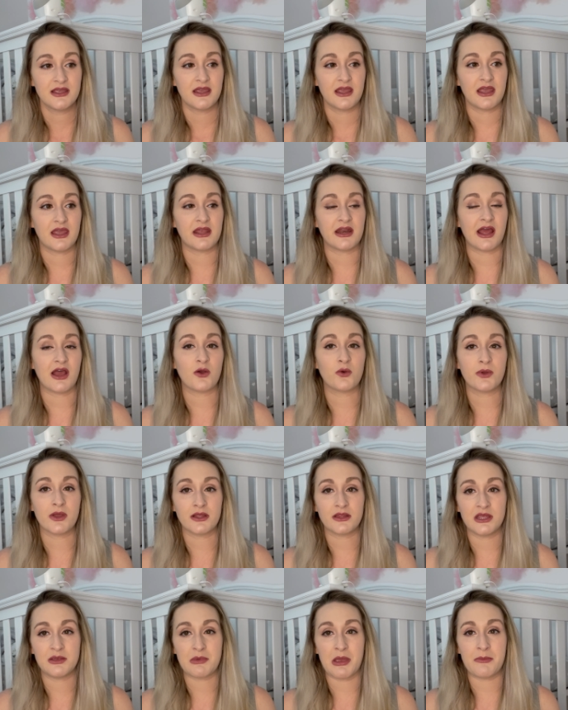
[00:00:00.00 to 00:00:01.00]
And how
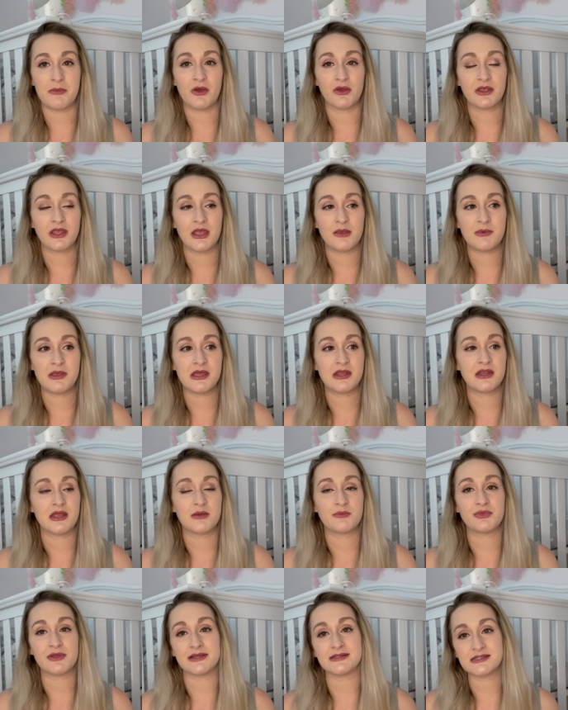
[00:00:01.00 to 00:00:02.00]
quickly my milk came in,
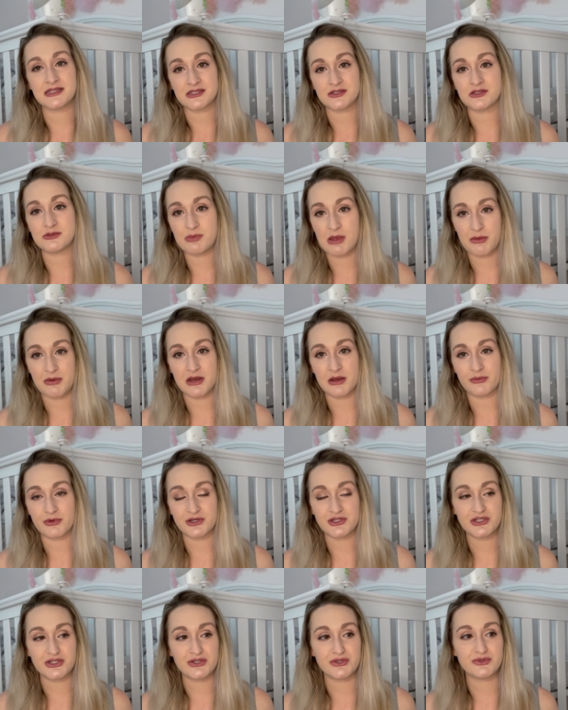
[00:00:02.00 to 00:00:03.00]
and plus this was baby number
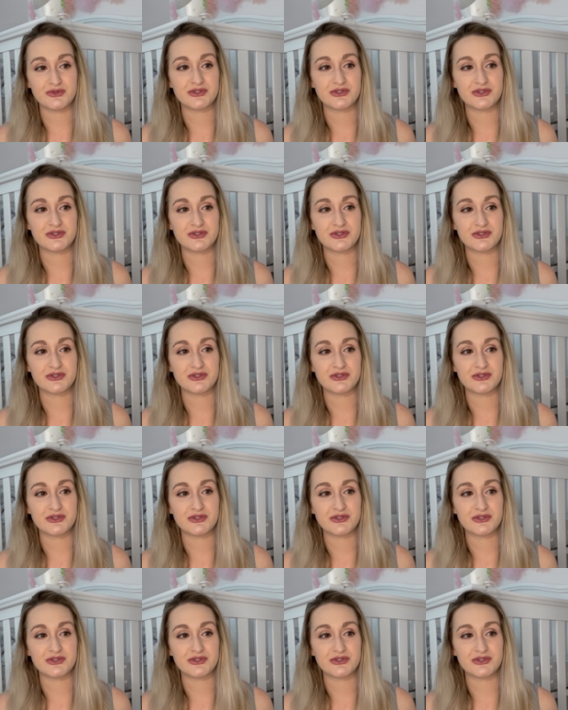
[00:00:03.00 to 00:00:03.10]
2,